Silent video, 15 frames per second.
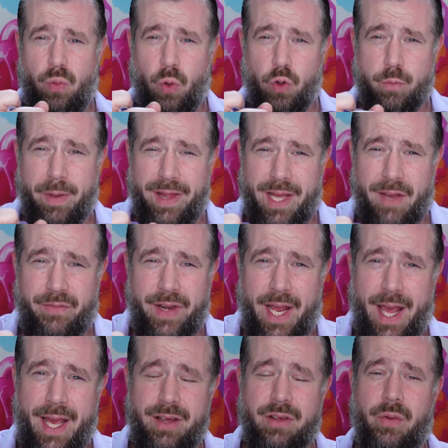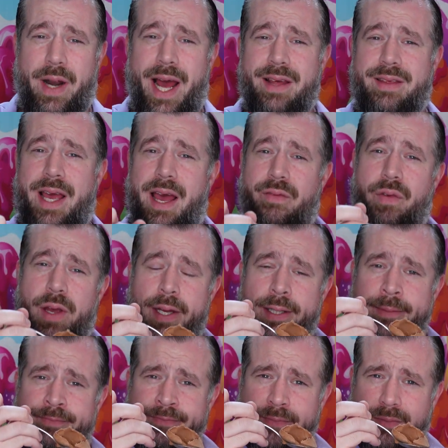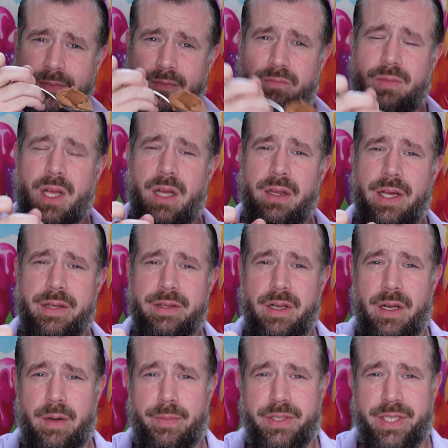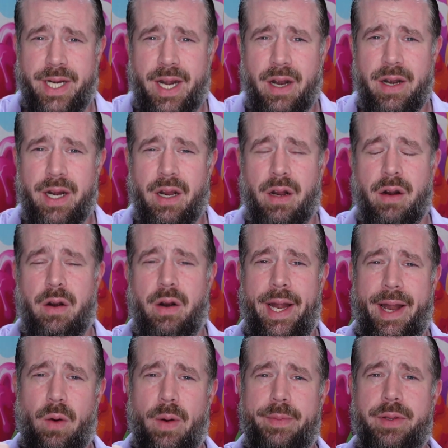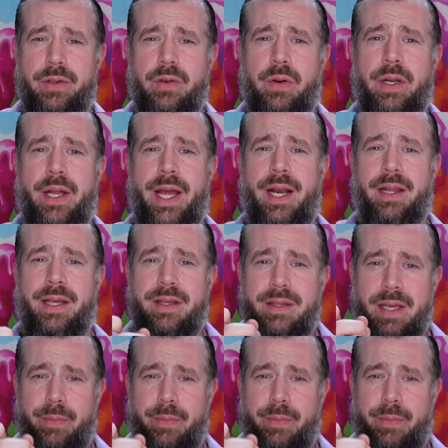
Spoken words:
rules by the FDA, so it has to have less than 100% air whipped into it and at least